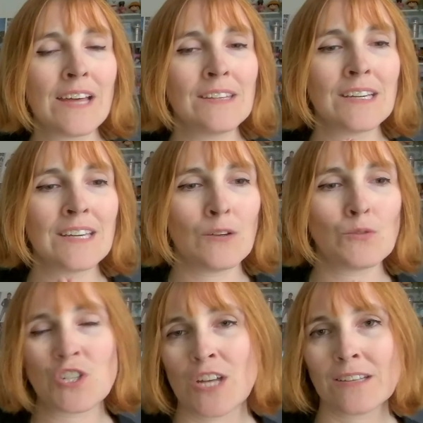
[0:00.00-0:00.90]
and they get
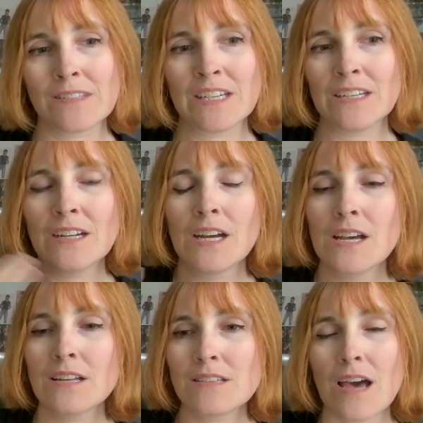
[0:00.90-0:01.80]
rejected
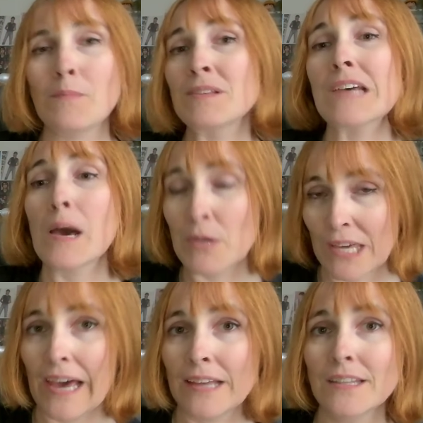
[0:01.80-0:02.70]
time and time
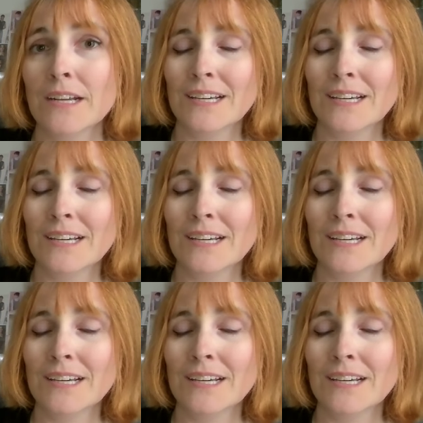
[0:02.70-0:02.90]
again.